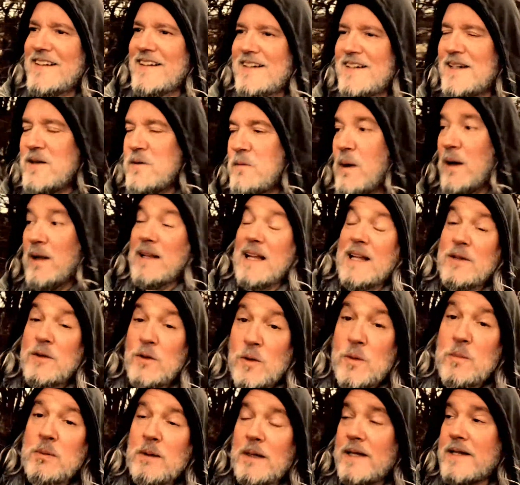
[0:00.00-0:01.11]
Well, and other
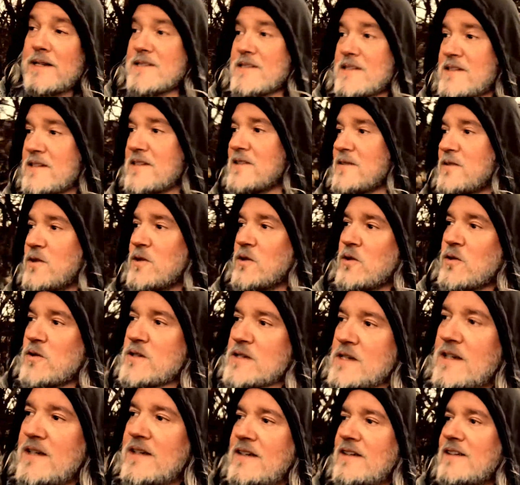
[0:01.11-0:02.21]
places, of course.
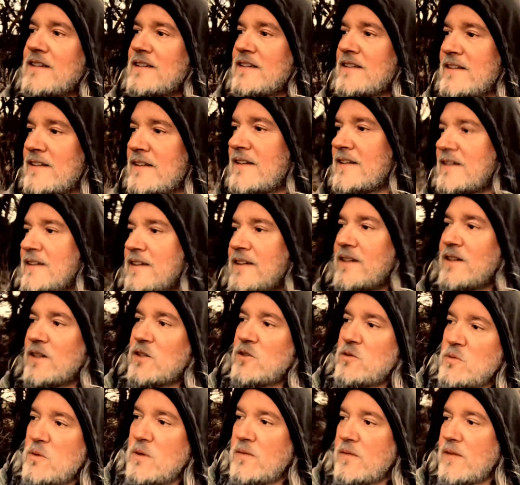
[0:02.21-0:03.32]

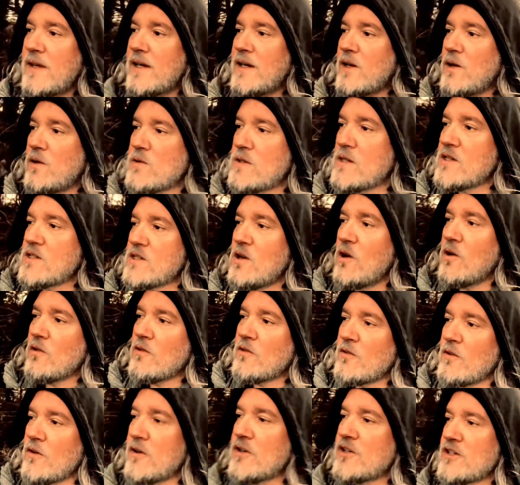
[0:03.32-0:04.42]
Oh, and there goes a song
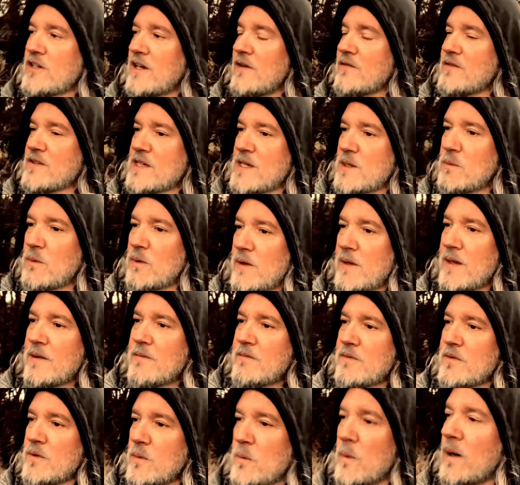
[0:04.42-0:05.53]
thrush. I haven't seen one of them
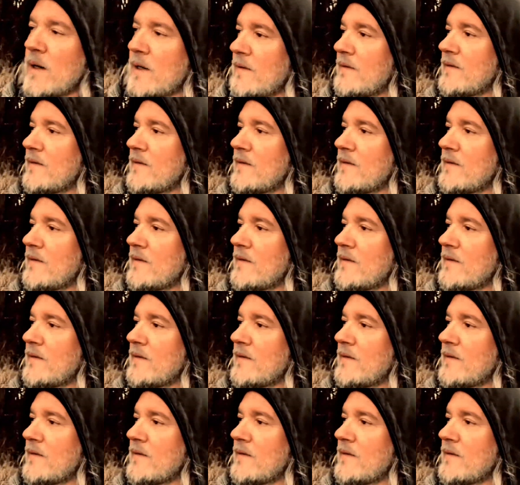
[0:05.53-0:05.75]
for a while.